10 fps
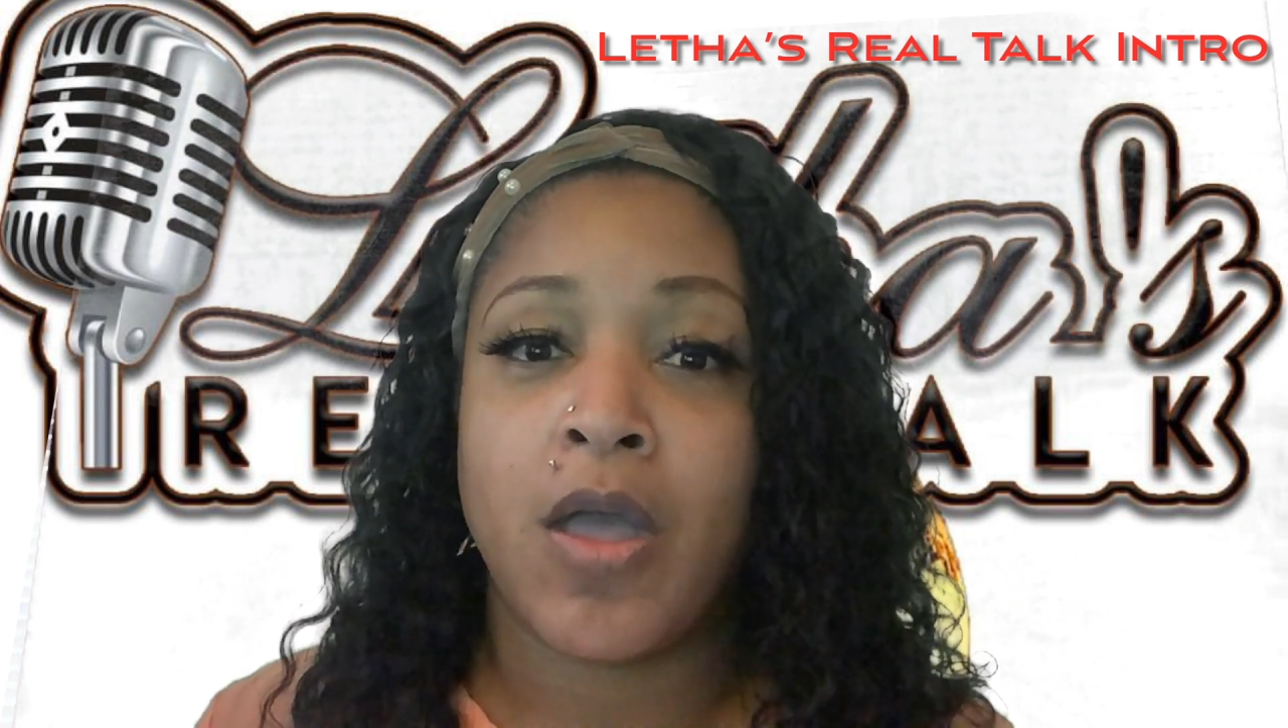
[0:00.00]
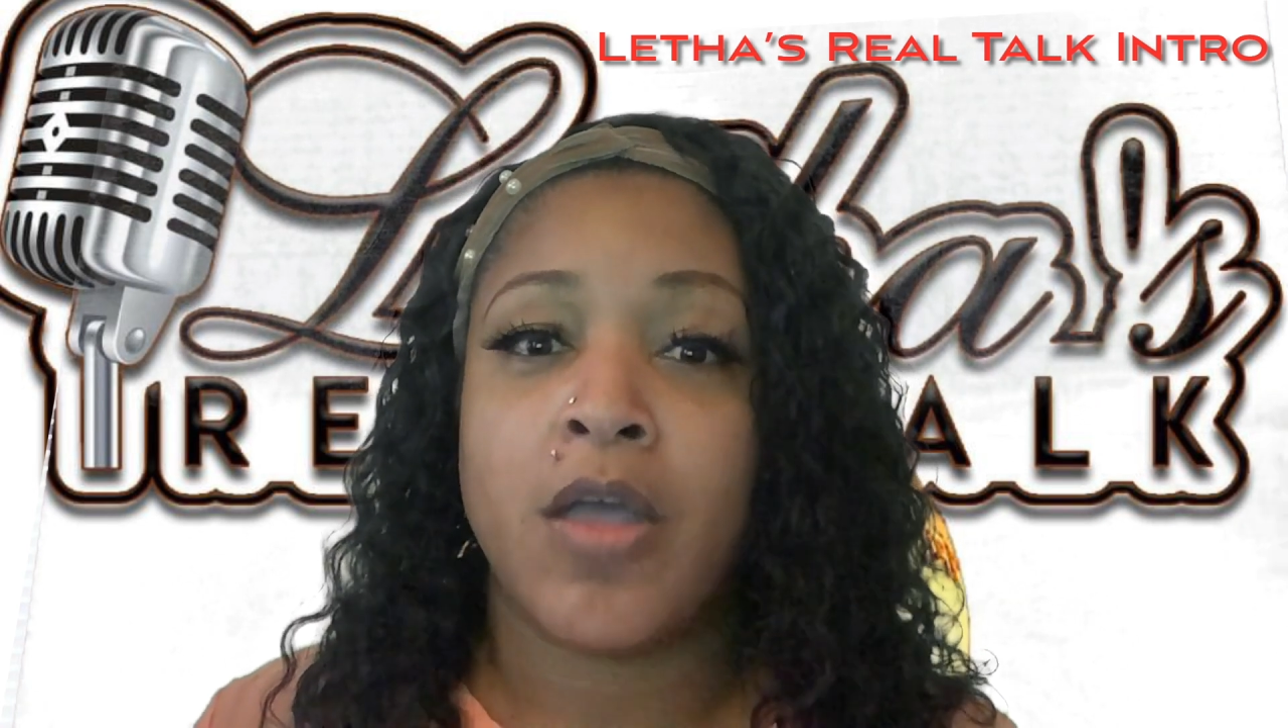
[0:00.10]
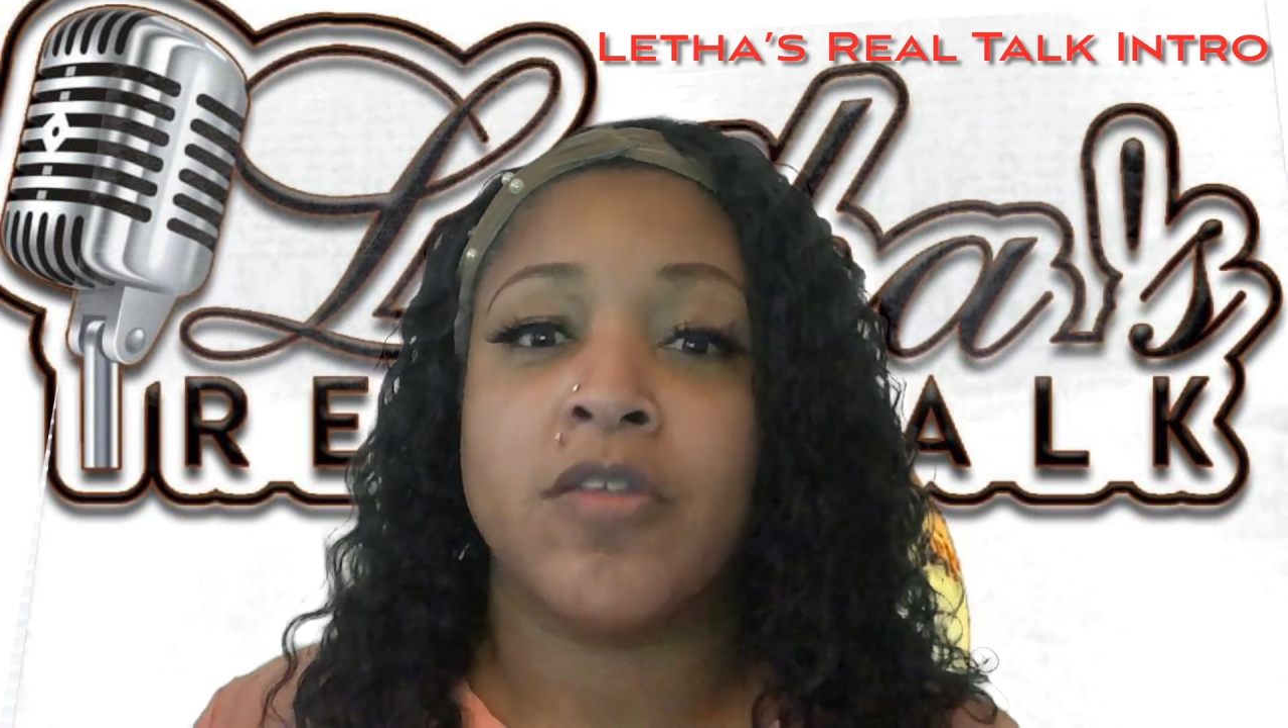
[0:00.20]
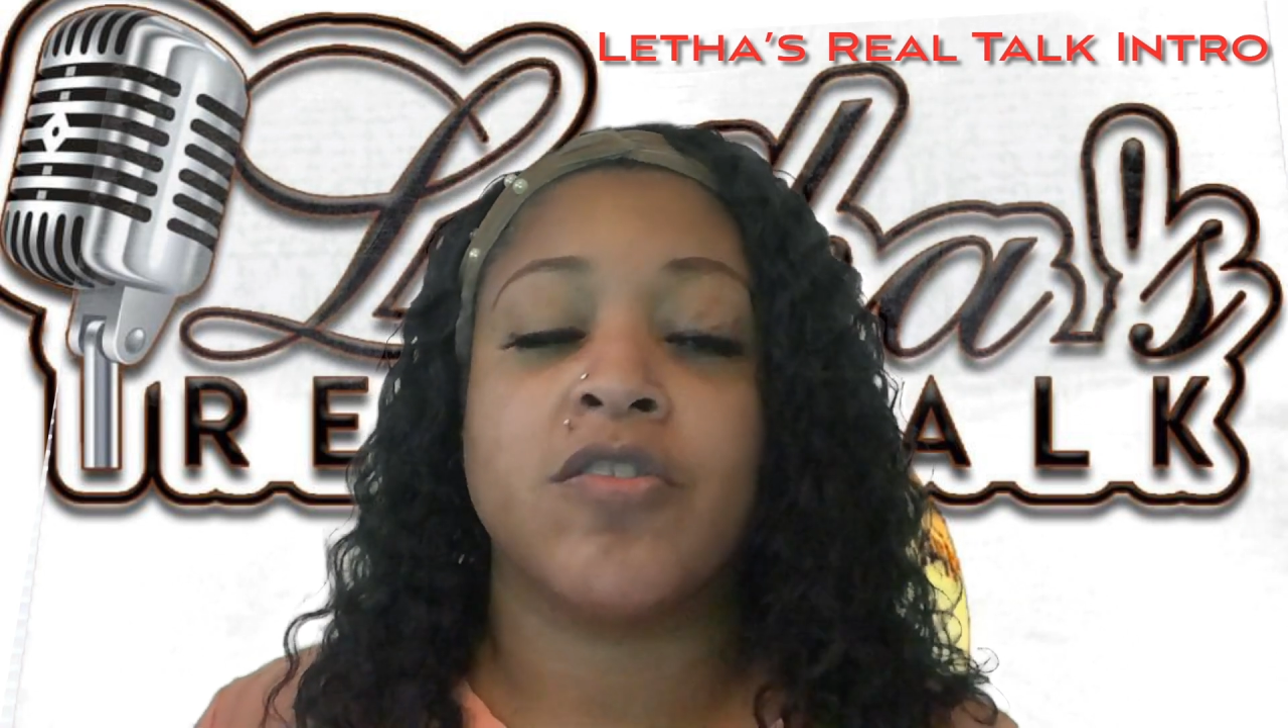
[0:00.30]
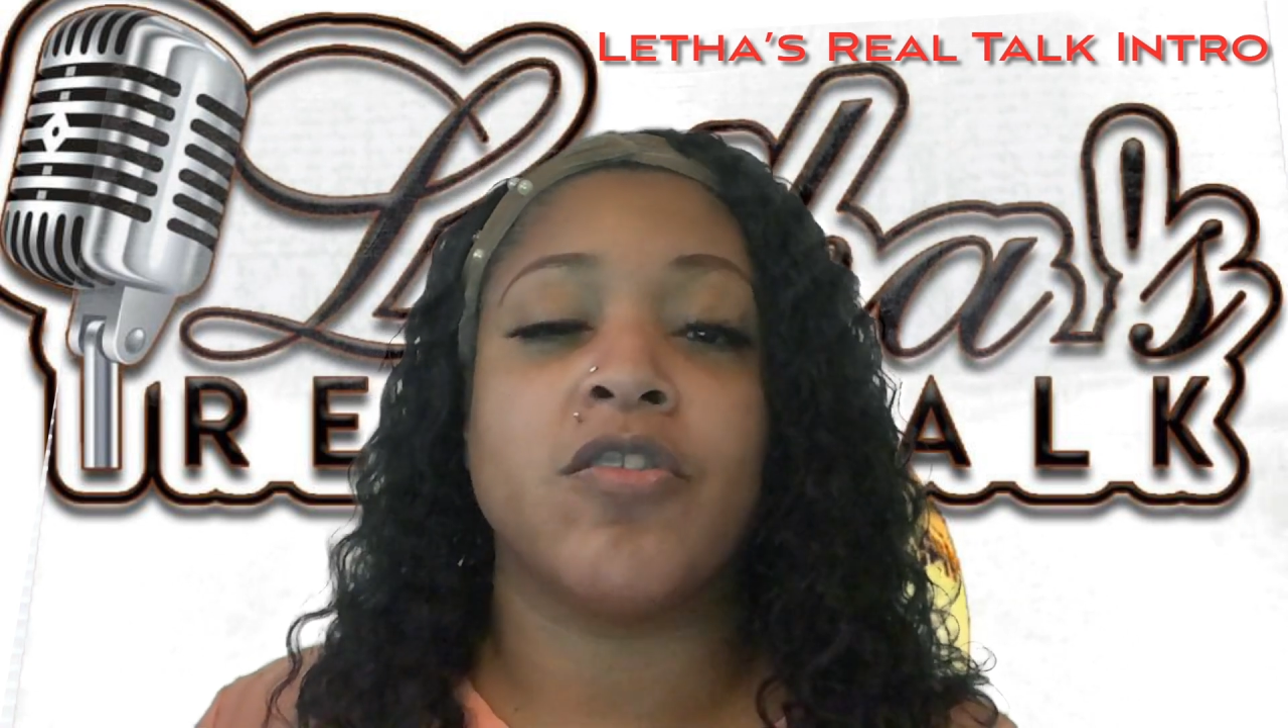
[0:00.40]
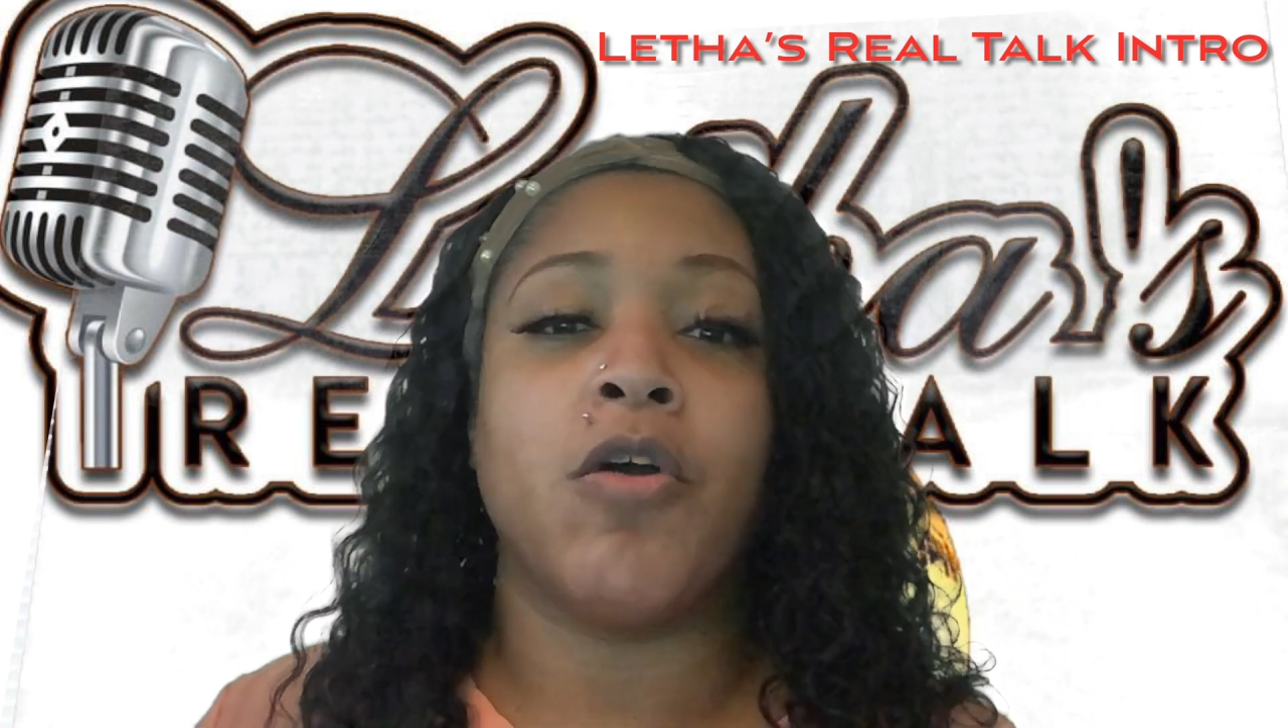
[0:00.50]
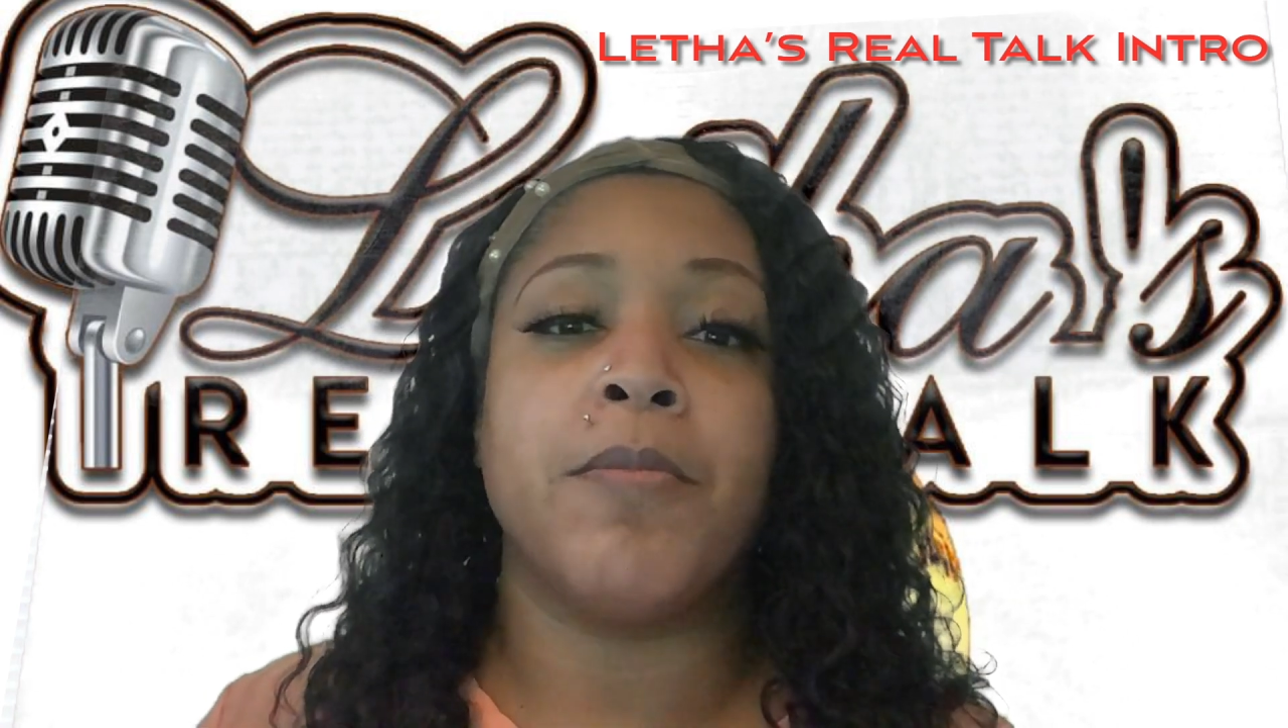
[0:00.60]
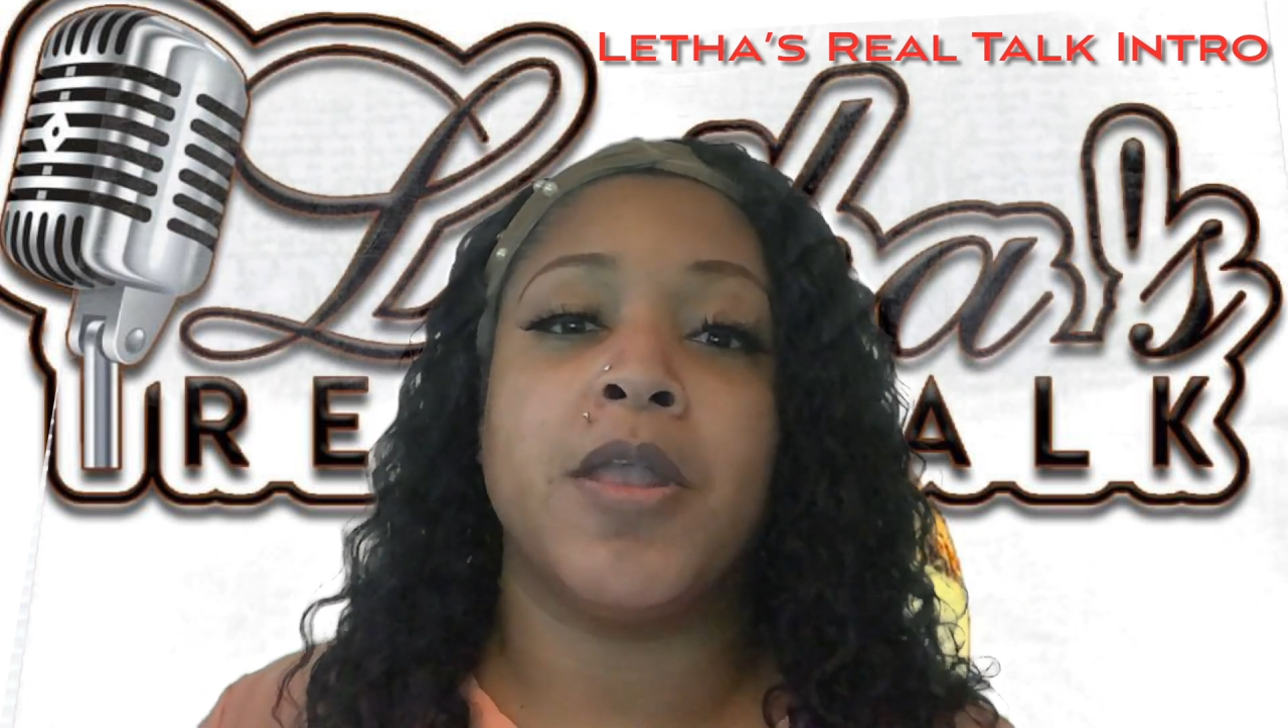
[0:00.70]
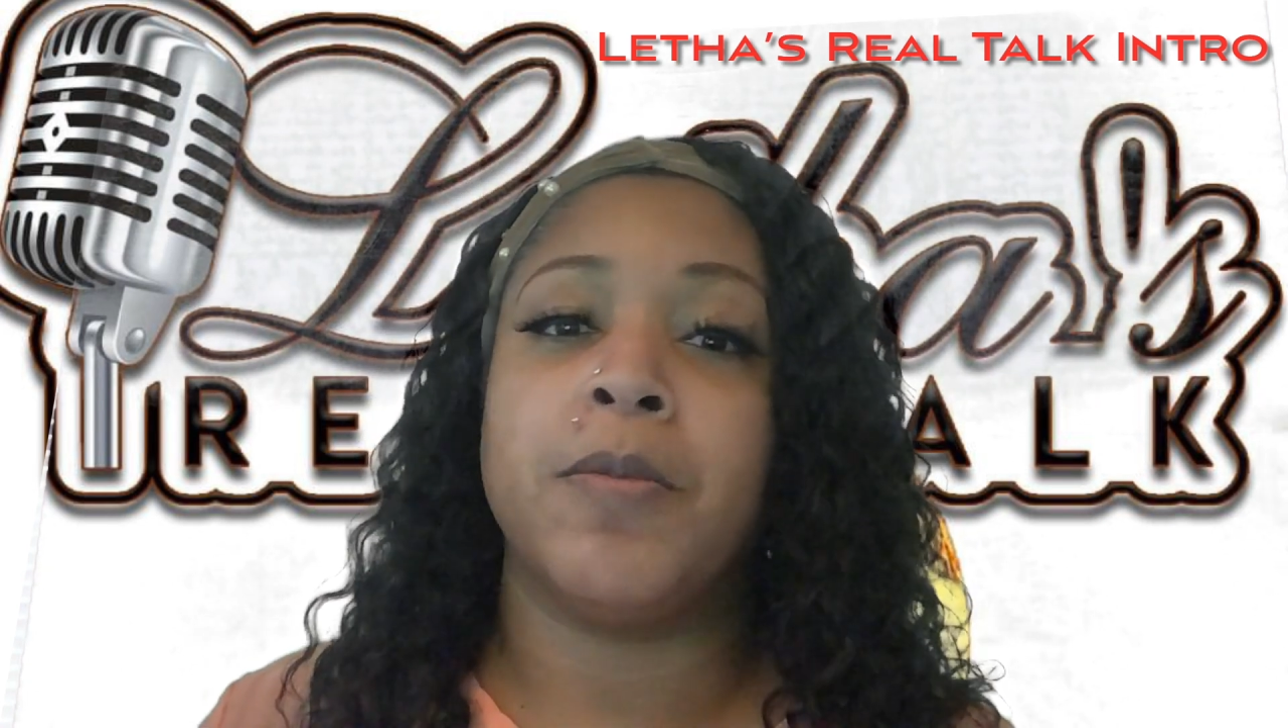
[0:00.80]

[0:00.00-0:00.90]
So many